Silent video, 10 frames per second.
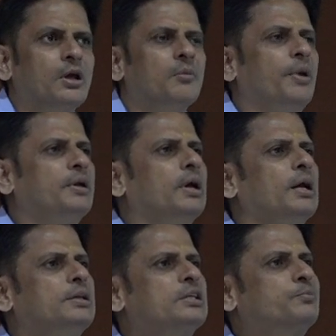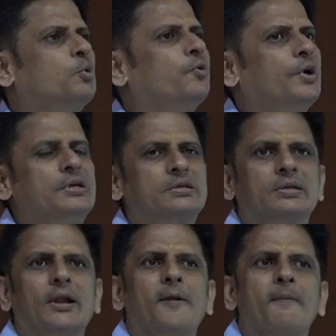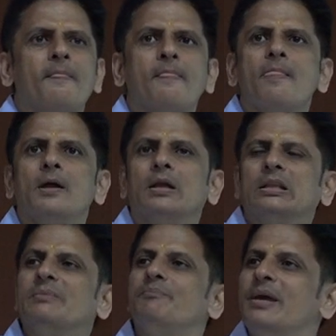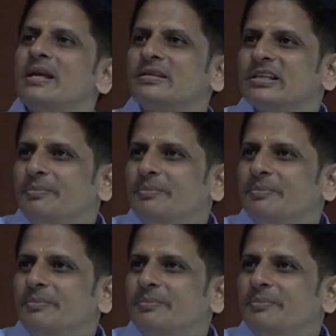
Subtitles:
Meta-ethics provides the basis